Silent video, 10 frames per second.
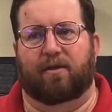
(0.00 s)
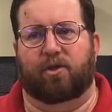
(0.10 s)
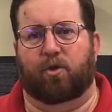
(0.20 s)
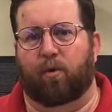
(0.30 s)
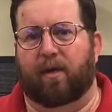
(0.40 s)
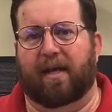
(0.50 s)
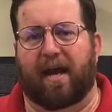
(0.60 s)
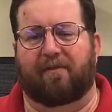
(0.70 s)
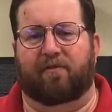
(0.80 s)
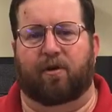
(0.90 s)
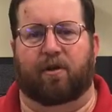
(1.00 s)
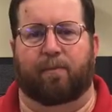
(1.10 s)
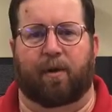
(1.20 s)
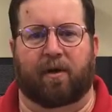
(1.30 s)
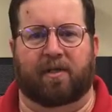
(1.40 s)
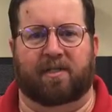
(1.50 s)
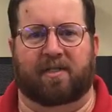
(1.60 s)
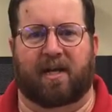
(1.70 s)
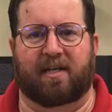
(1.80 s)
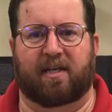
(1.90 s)
shortly after Copernicus's
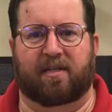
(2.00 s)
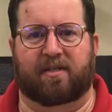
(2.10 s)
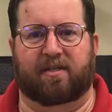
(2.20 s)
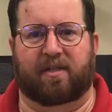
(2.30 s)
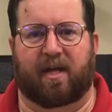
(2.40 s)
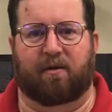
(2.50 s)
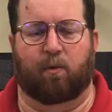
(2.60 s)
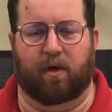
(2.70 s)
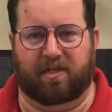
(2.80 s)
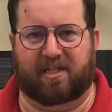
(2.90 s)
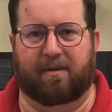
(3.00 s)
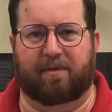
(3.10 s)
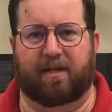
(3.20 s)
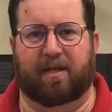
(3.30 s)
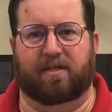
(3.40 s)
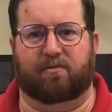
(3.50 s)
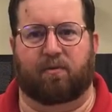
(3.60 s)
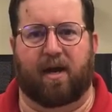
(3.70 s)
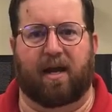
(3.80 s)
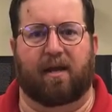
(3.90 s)
ideas were accepted as
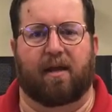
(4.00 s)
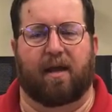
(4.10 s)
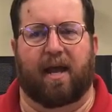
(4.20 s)
right